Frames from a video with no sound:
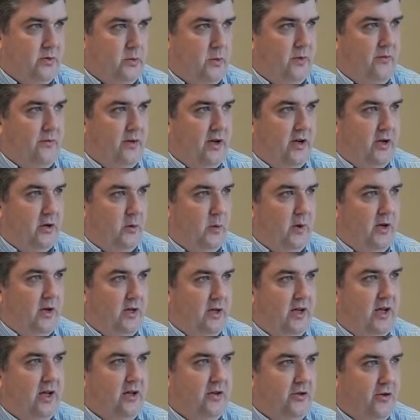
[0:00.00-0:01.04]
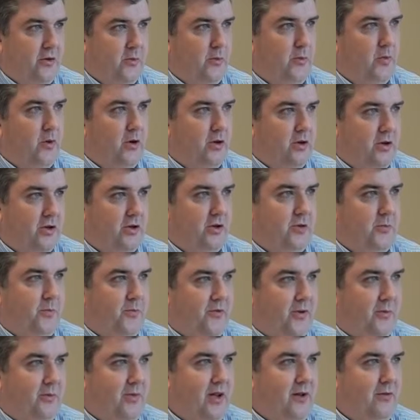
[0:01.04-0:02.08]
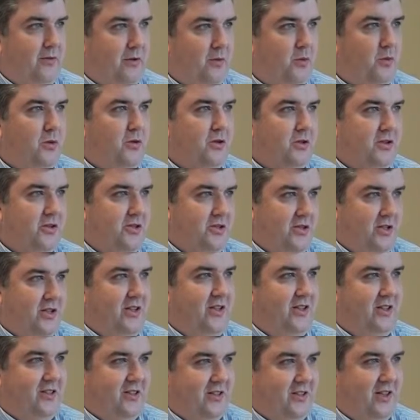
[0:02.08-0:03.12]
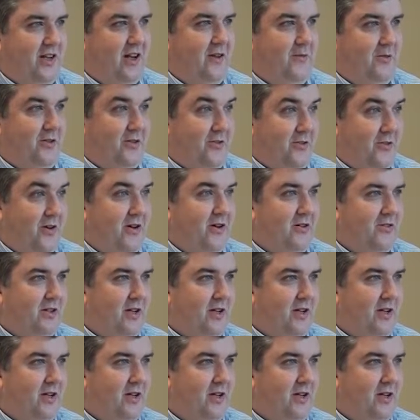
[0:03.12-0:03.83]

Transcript: we very quickly ended up walking up from level 1 to needing the level 3 or